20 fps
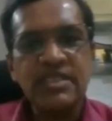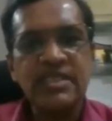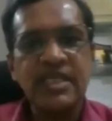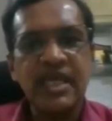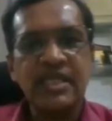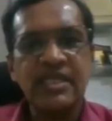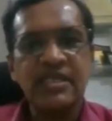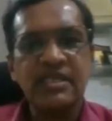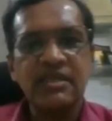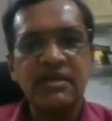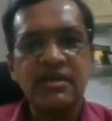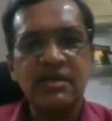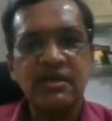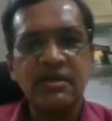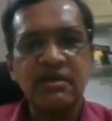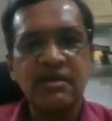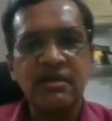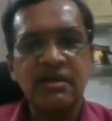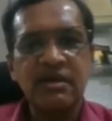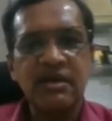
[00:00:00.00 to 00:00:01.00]
strength
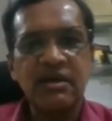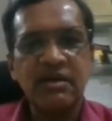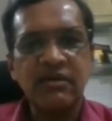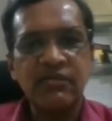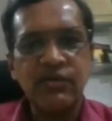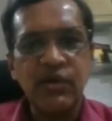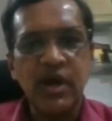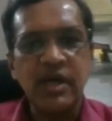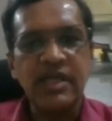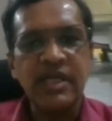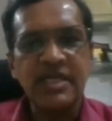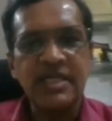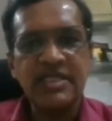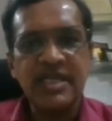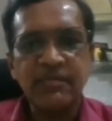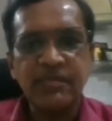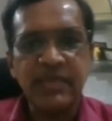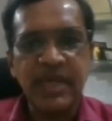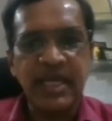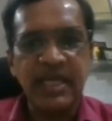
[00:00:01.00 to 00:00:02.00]
of concrete
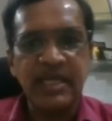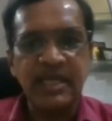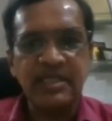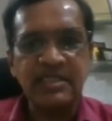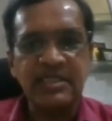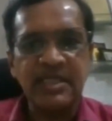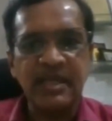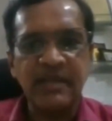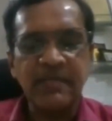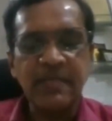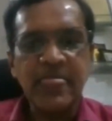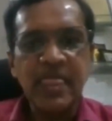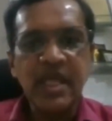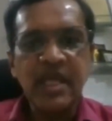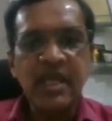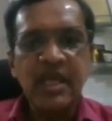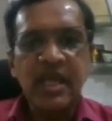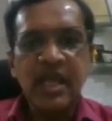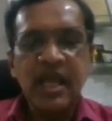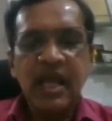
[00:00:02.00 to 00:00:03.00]
supplied.
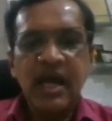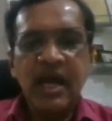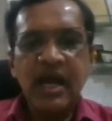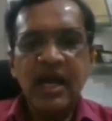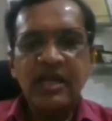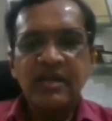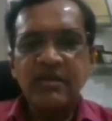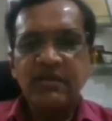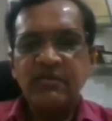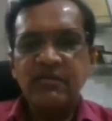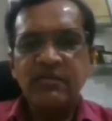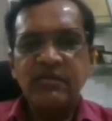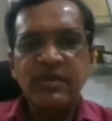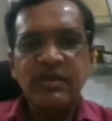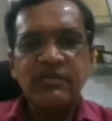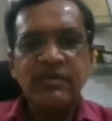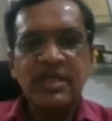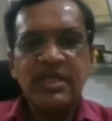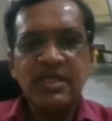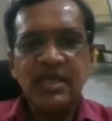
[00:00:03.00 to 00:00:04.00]
And
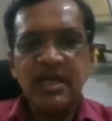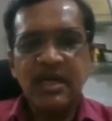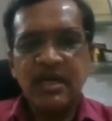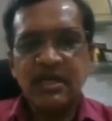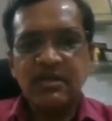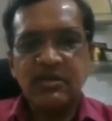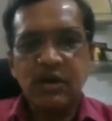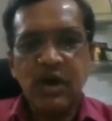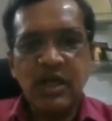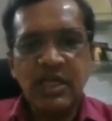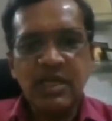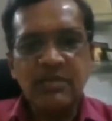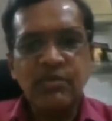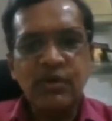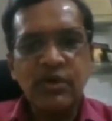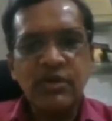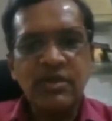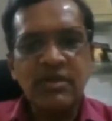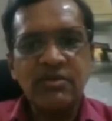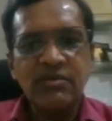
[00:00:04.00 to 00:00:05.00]
when we talk
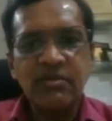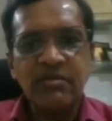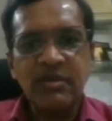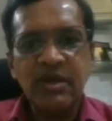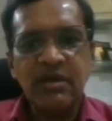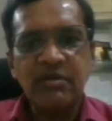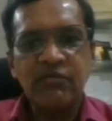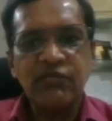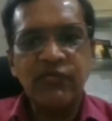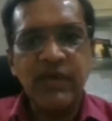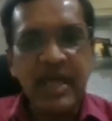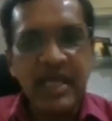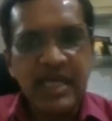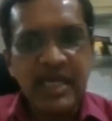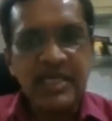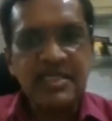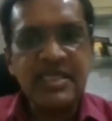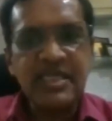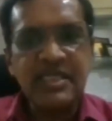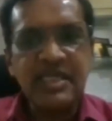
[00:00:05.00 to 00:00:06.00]
about
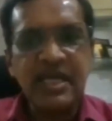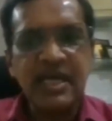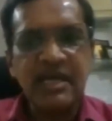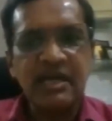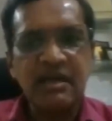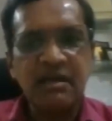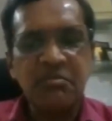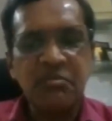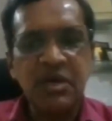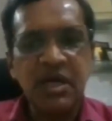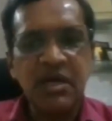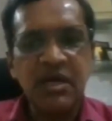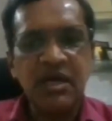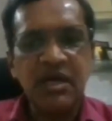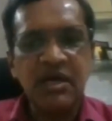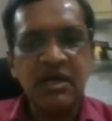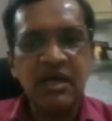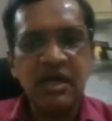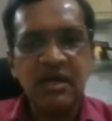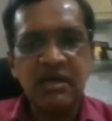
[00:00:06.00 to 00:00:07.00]
finalizing
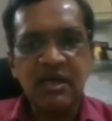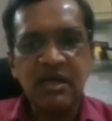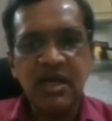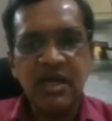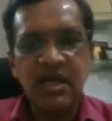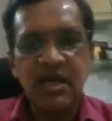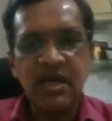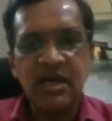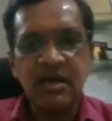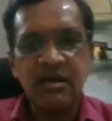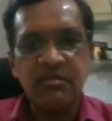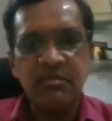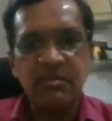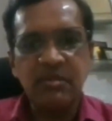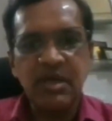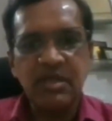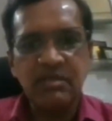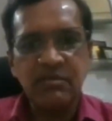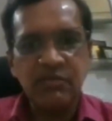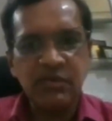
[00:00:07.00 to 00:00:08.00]
the
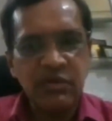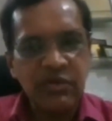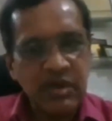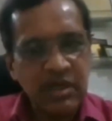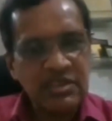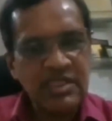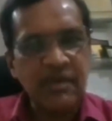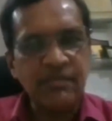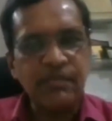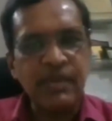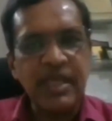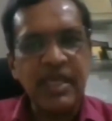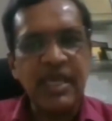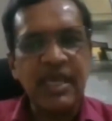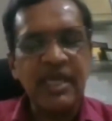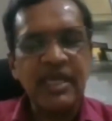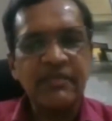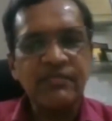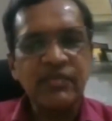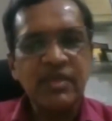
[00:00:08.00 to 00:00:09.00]

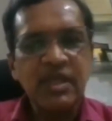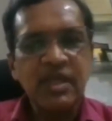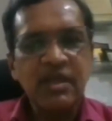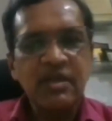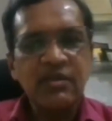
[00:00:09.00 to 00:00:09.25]
supplier,